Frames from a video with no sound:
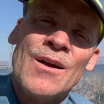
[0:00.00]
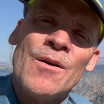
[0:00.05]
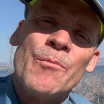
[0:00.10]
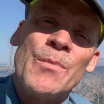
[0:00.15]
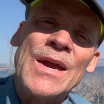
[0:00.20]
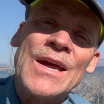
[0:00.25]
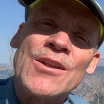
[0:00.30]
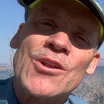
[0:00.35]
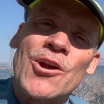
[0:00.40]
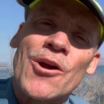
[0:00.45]

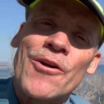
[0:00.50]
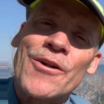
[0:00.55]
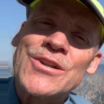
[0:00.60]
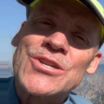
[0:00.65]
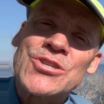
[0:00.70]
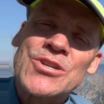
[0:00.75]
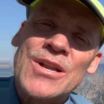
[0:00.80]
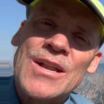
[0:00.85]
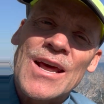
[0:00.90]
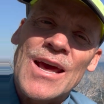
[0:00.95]
Be
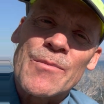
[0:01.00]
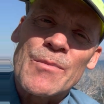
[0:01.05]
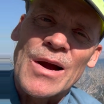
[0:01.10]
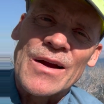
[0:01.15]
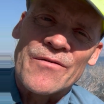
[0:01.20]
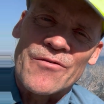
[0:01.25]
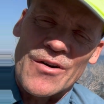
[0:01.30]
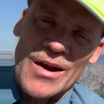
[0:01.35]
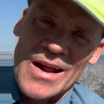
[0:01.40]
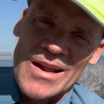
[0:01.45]
encouraged today, my
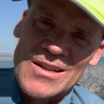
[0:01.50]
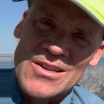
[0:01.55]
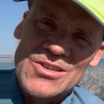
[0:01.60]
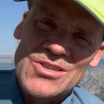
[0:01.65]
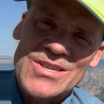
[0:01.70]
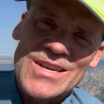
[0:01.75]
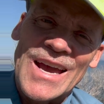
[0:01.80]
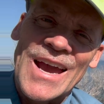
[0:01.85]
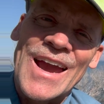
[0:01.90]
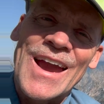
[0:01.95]

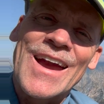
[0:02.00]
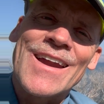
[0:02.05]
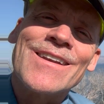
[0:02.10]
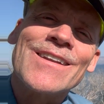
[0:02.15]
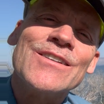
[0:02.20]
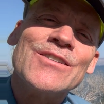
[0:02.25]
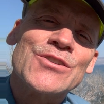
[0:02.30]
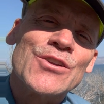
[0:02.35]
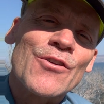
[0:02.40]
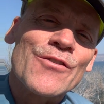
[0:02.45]
friends, and
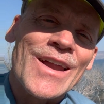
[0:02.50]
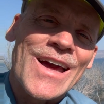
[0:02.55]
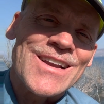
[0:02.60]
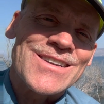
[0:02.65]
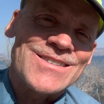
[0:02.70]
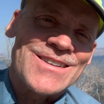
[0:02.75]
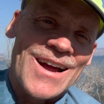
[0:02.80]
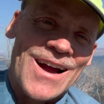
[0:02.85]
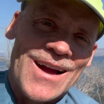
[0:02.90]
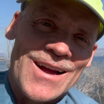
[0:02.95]
until
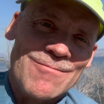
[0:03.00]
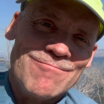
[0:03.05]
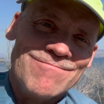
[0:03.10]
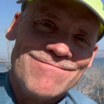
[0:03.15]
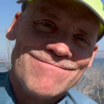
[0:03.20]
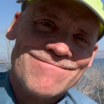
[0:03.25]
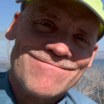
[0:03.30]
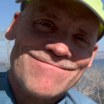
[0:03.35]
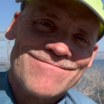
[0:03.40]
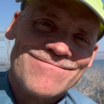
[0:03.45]
next time,
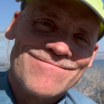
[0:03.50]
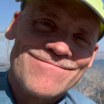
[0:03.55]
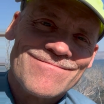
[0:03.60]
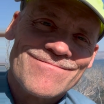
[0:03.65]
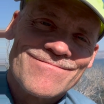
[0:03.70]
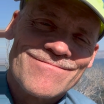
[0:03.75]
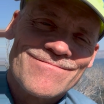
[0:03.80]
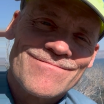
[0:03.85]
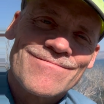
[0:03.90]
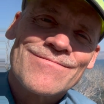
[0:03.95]

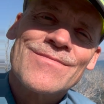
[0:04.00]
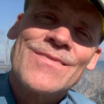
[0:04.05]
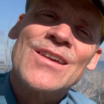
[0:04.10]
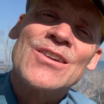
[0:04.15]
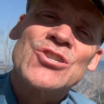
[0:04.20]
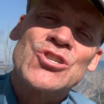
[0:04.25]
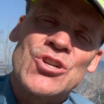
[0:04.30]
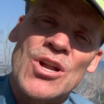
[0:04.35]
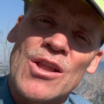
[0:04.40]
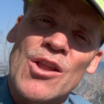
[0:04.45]

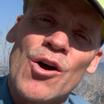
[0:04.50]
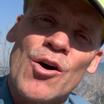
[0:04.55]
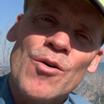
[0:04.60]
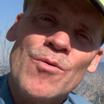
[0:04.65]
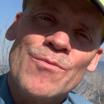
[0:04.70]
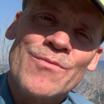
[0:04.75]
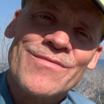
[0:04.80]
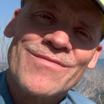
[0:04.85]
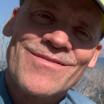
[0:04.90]
shalom.